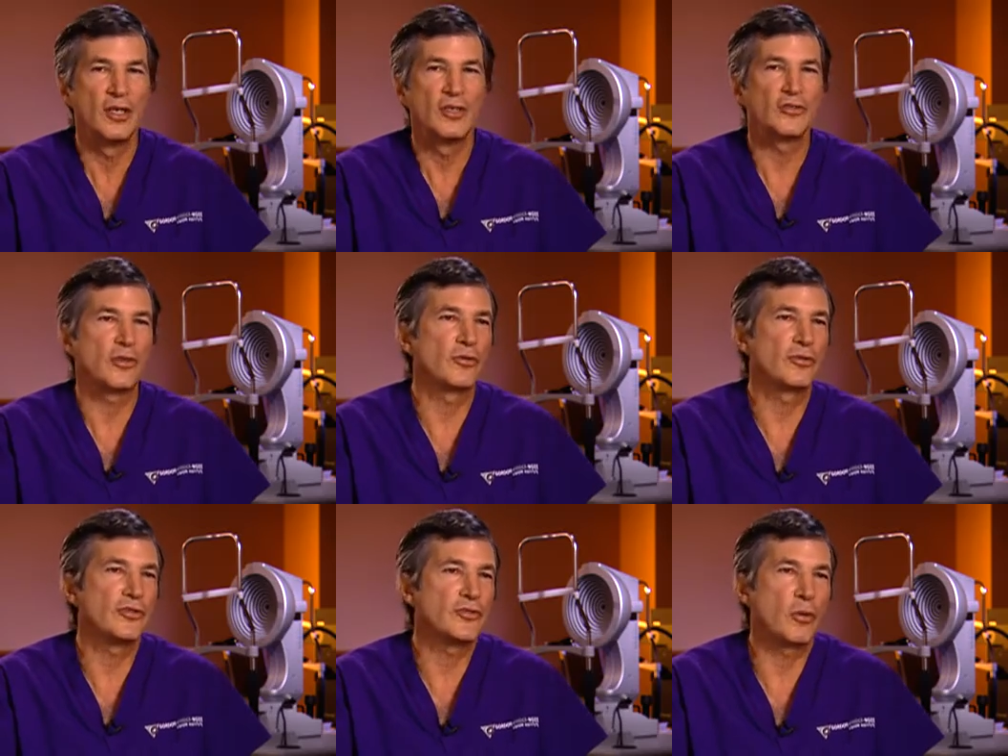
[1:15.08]

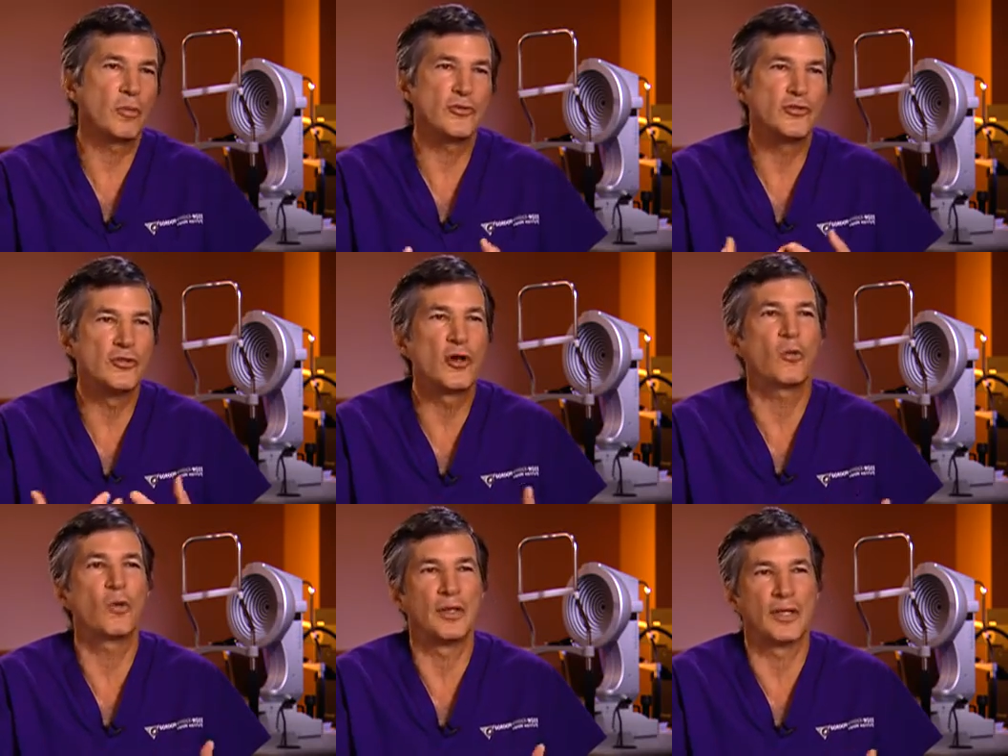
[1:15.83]
So there's almost
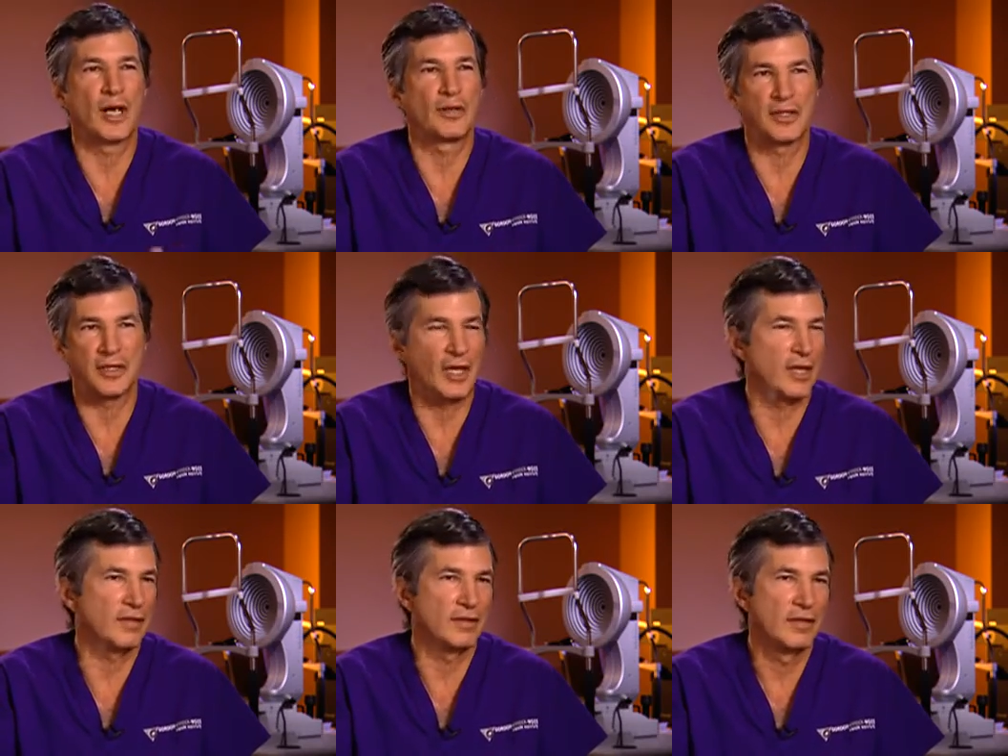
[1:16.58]
no one now
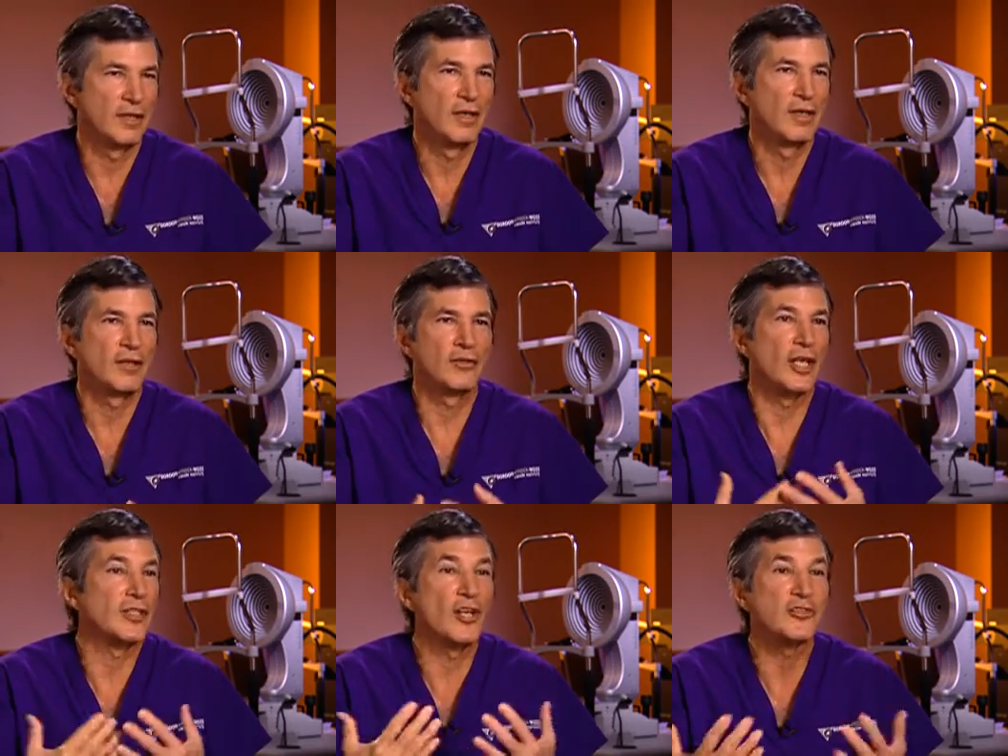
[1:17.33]

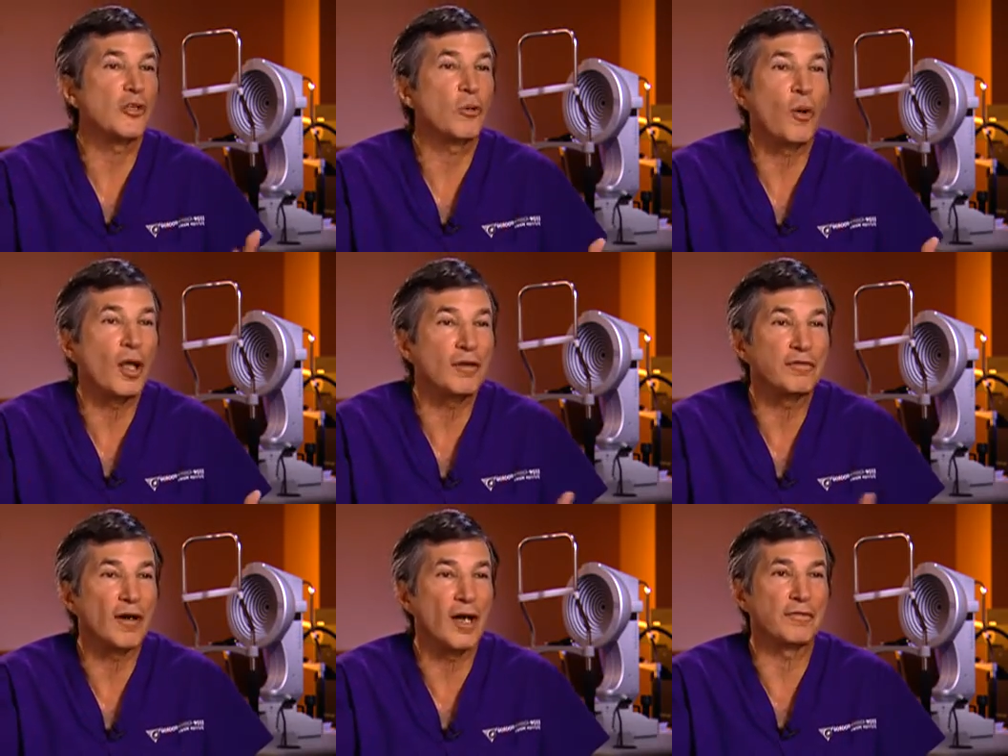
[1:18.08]
that doesn't
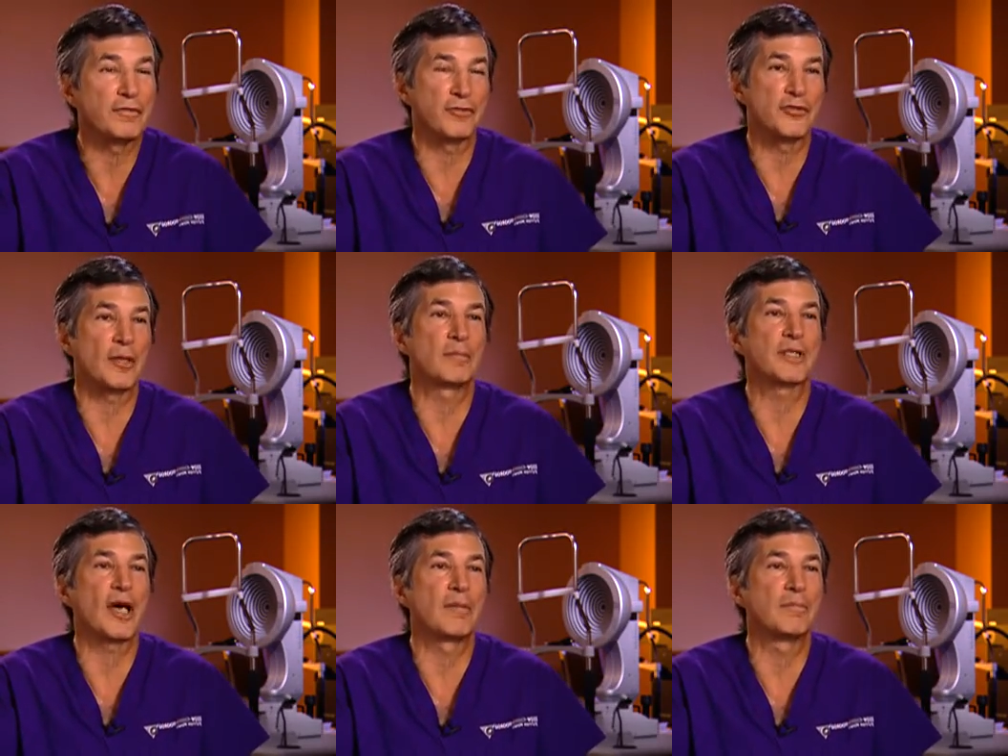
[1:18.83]
qualify for
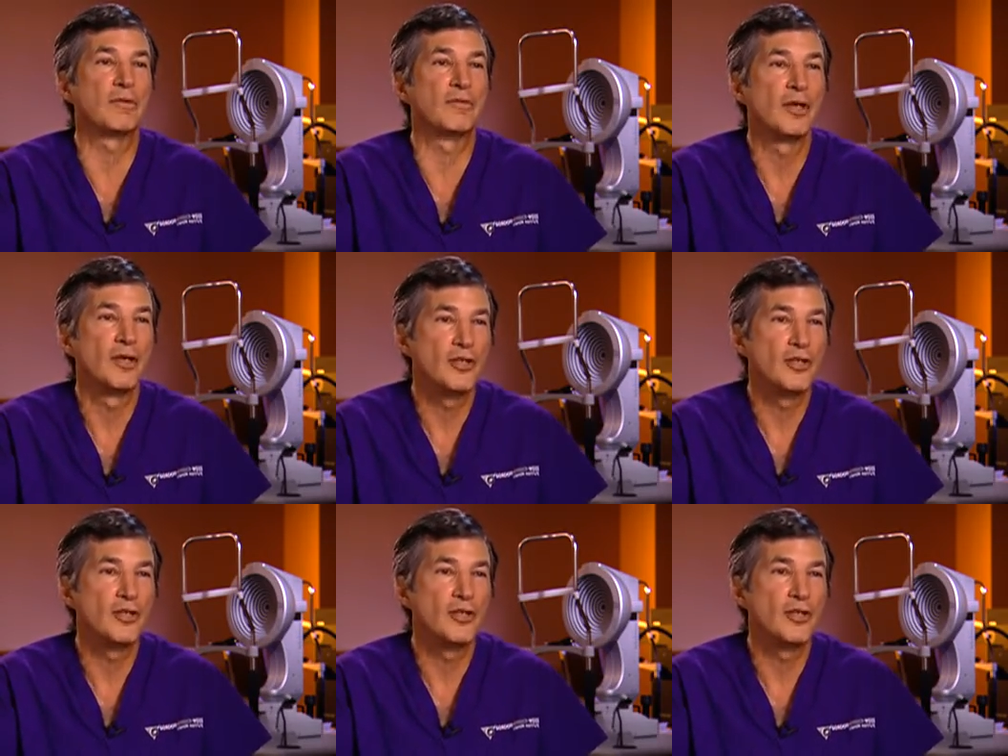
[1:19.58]
some type of